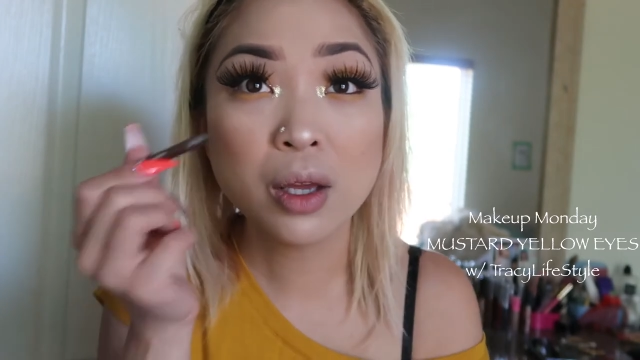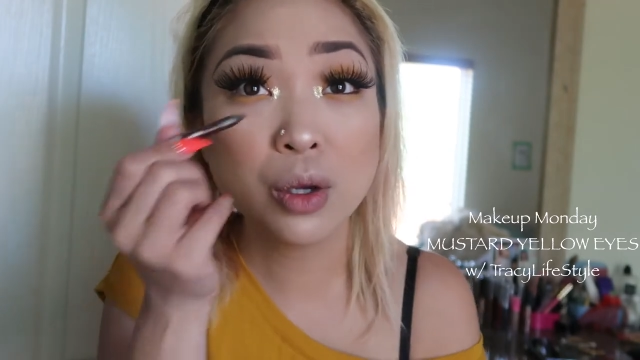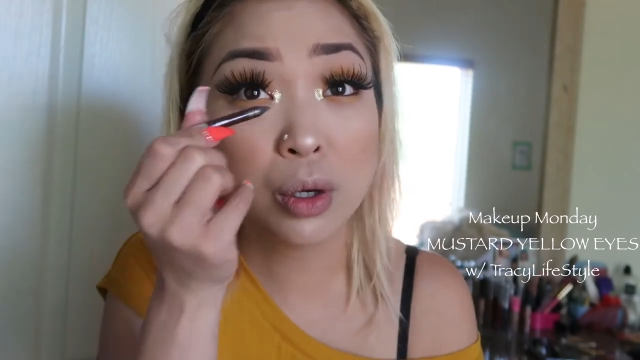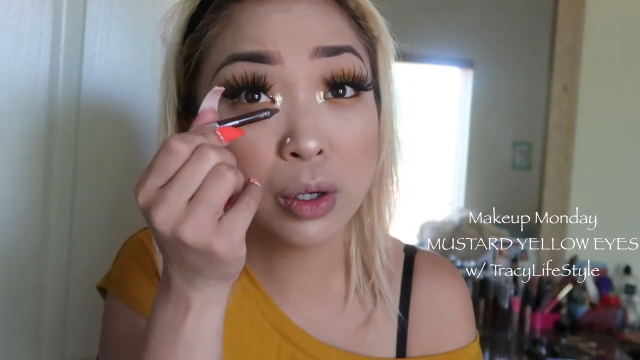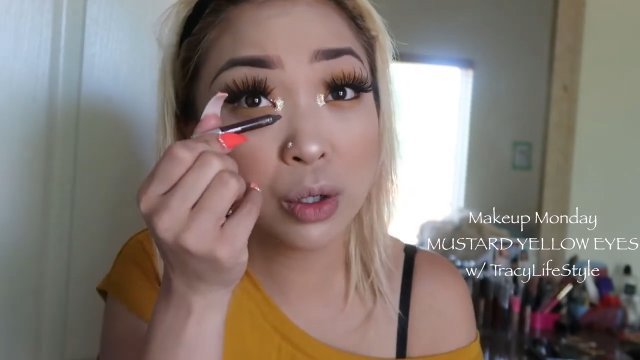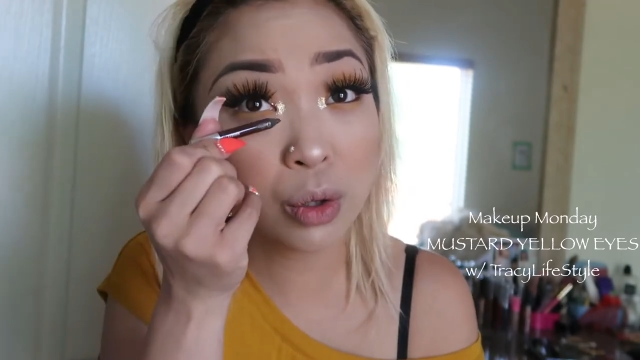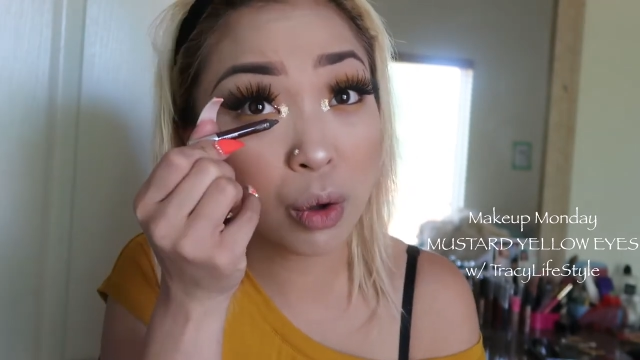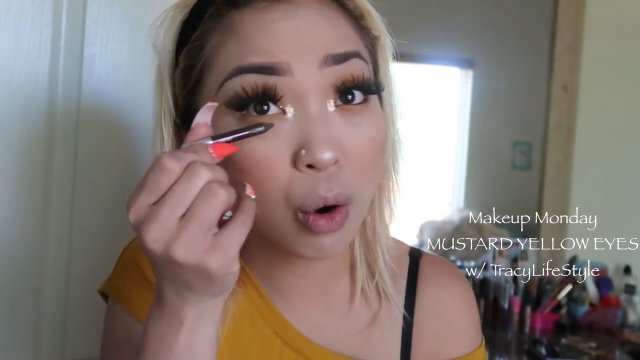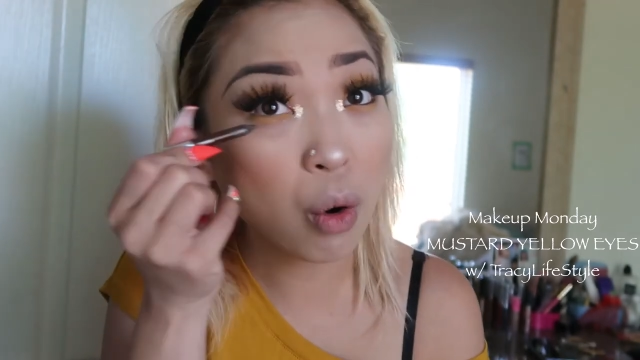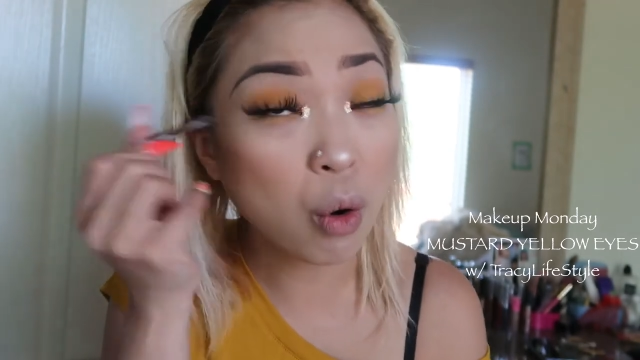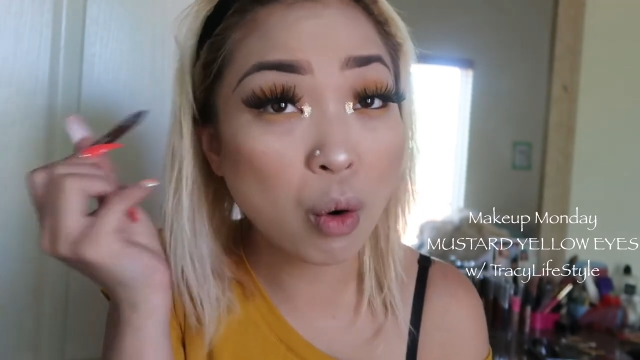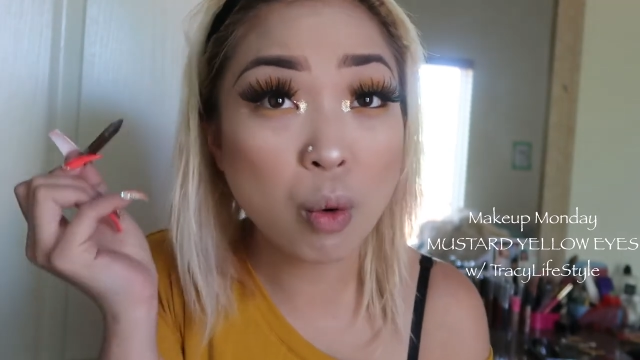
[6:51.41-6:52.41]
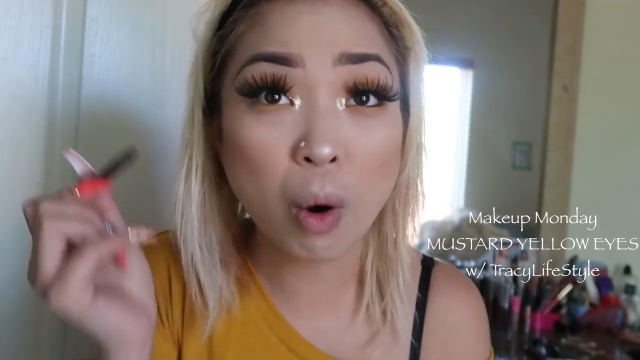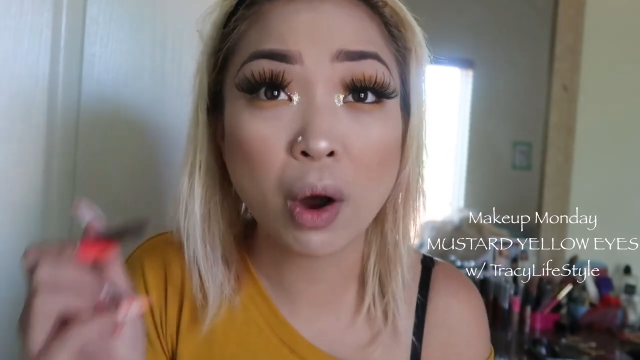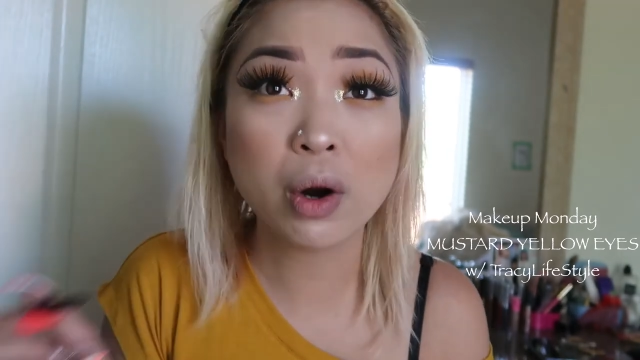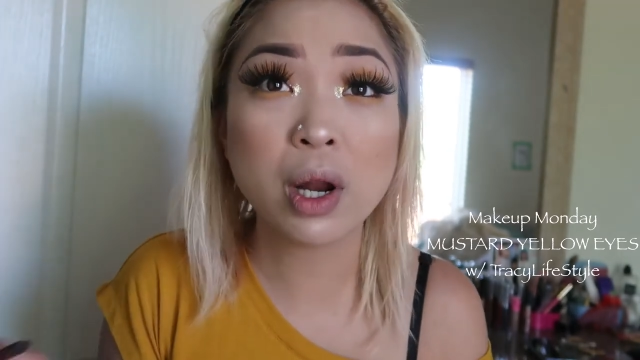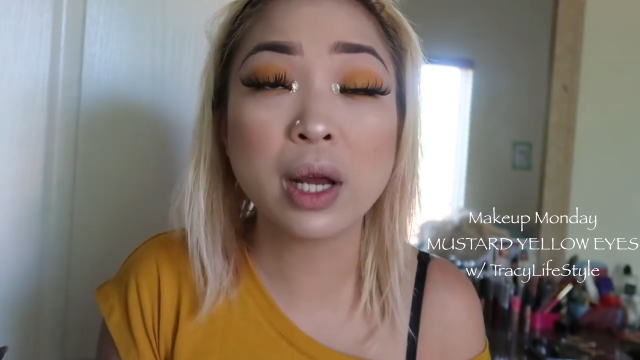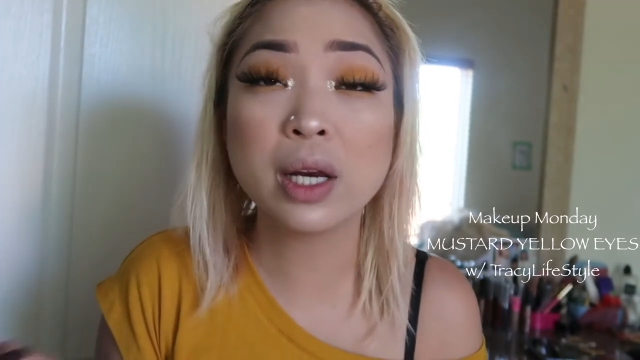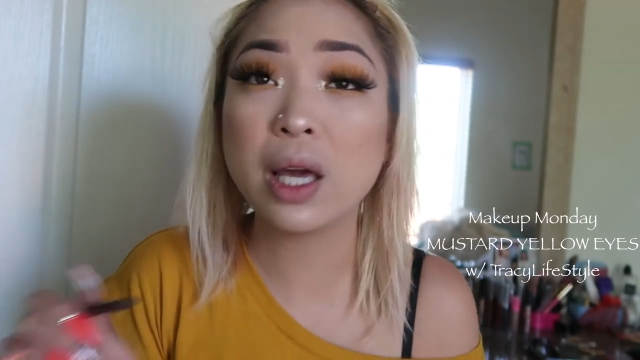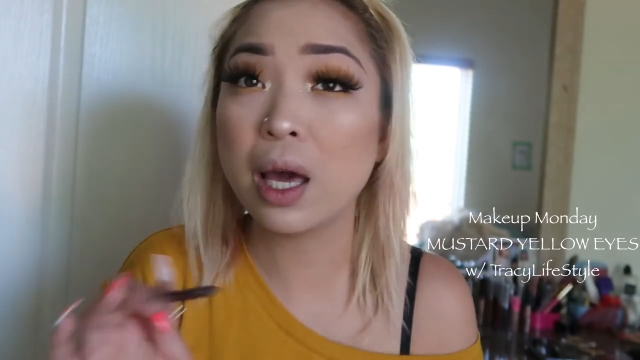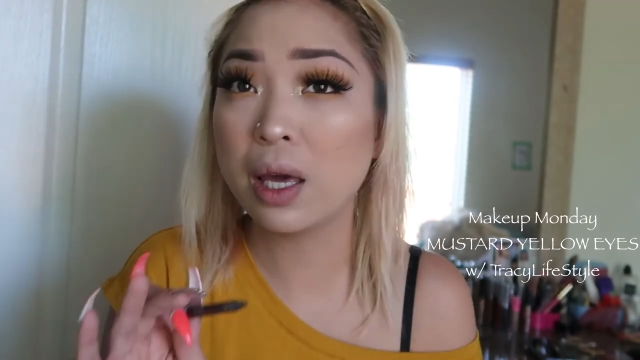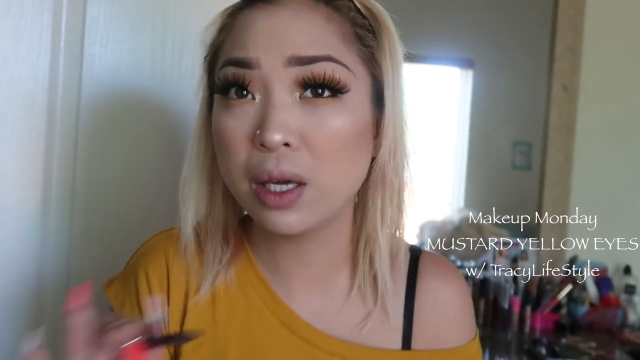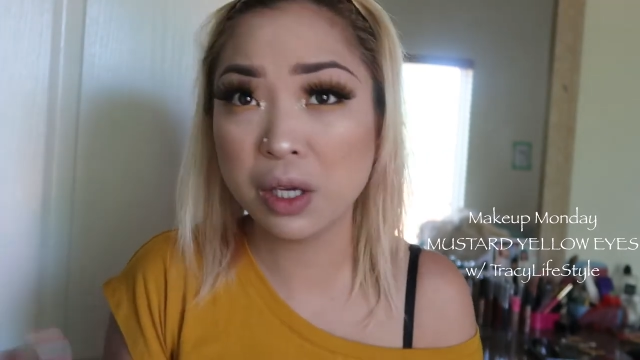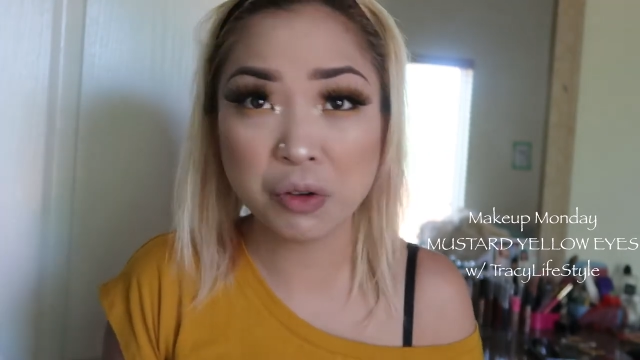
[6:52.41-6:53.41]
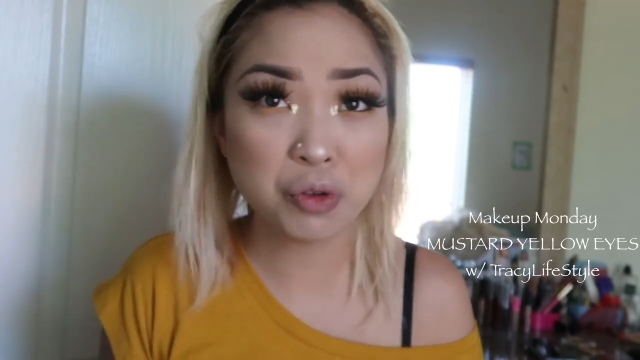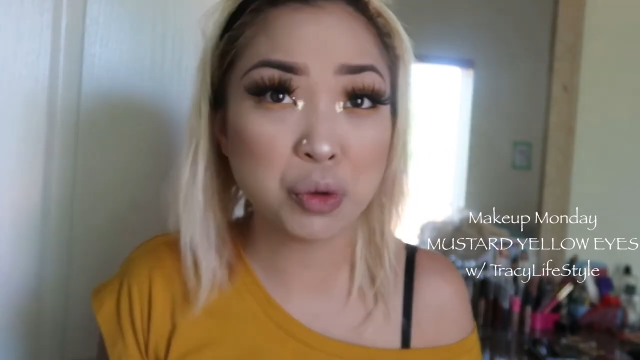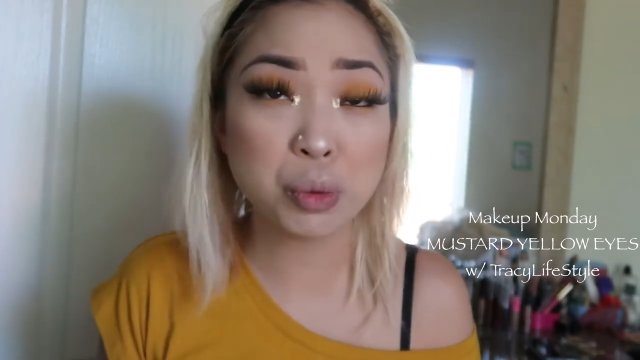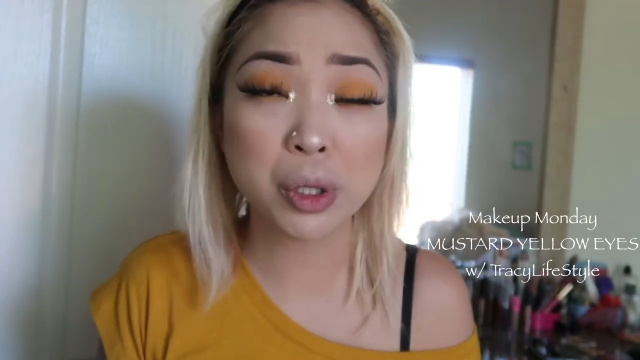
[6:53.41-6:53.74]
You can do the whole waterline if you